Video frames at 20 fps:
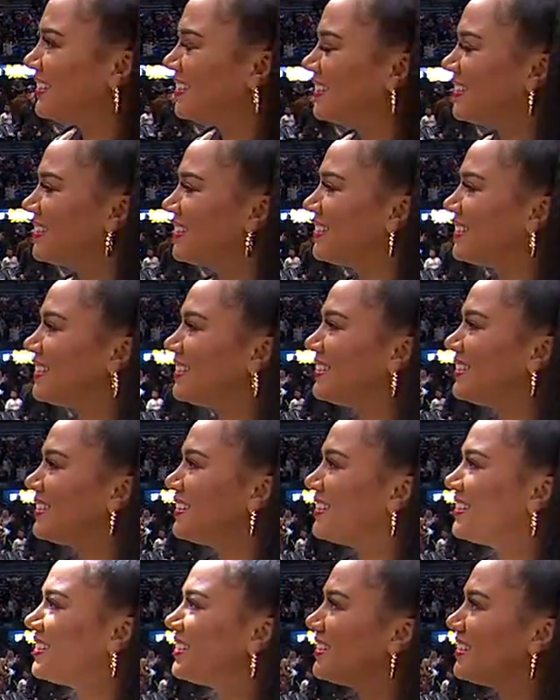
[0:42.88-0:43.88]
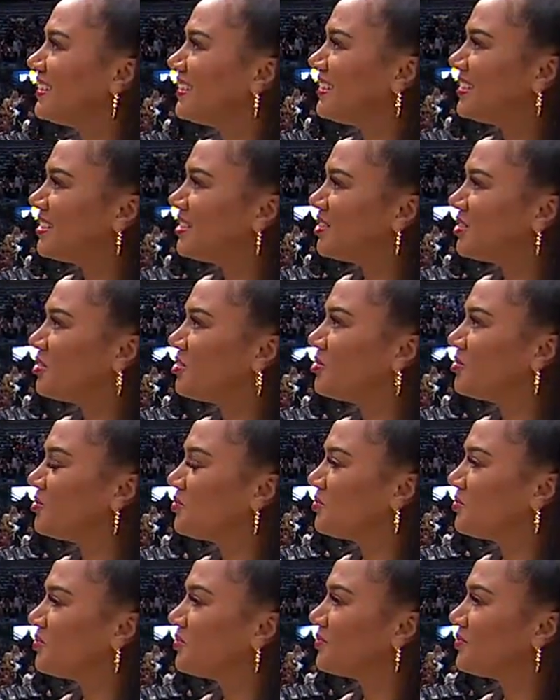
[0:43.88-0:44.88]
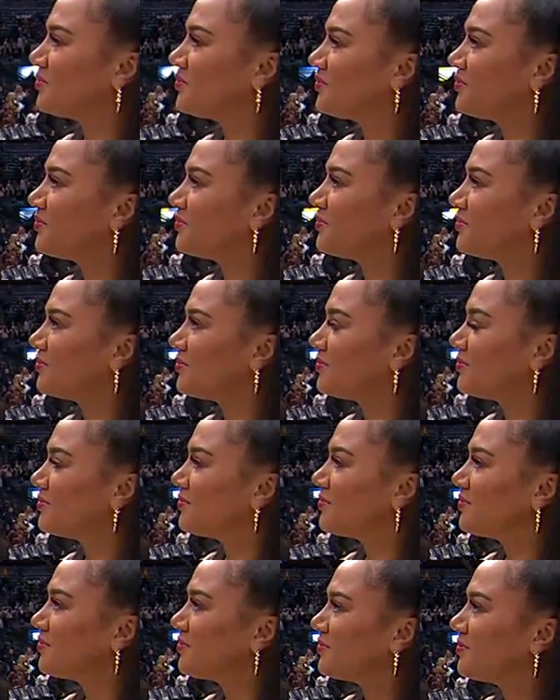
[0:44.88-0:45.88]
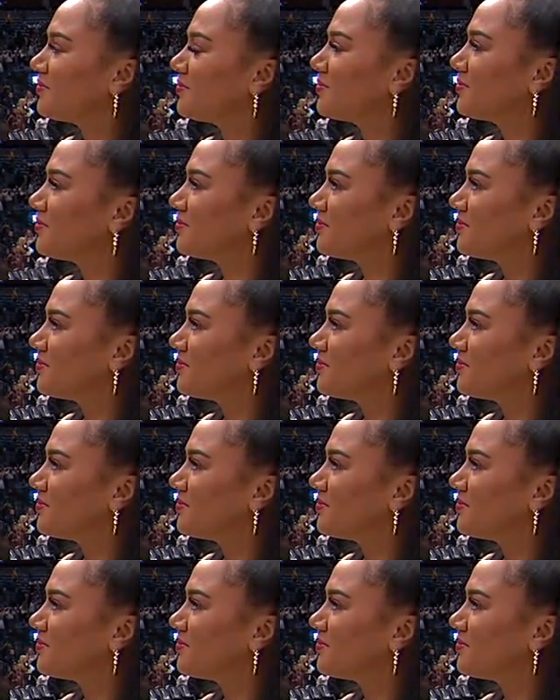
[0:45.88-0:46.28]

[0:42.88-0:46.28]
This person isn't speaking.